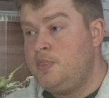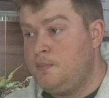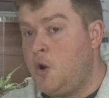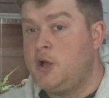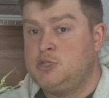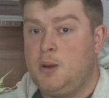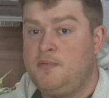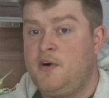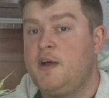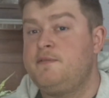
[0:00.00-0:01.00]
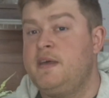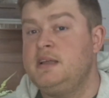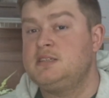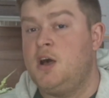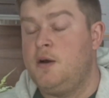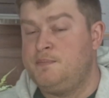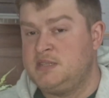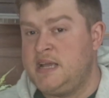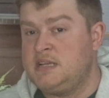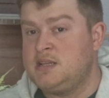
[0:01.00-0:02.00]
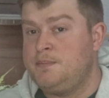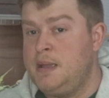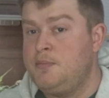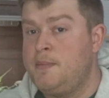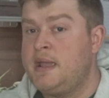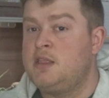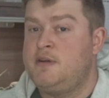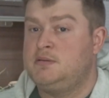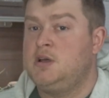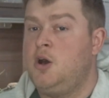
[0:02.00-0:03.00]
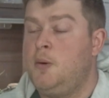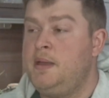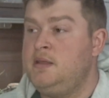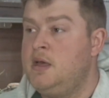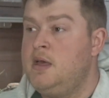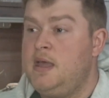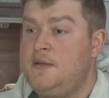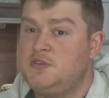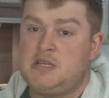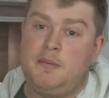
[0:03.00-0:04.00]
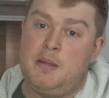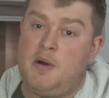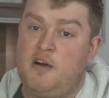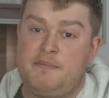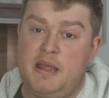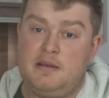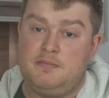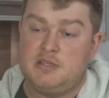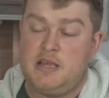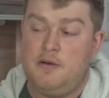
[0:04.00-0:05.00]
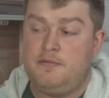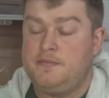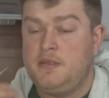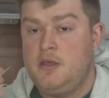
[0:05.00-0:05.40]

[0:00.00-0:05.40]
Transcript: my top 5 things that are mistakes that people make in the reptile hobby. Even some of them I've made myself.